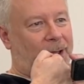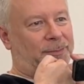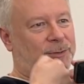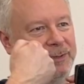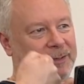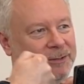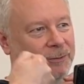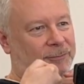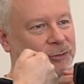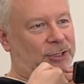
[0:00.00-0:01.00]
between the sort
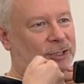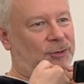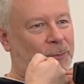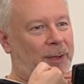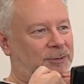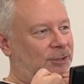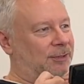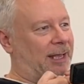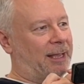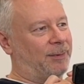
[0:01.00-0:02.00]
of traditional Web2
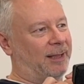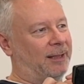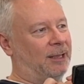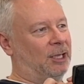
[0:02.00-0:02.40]
gaming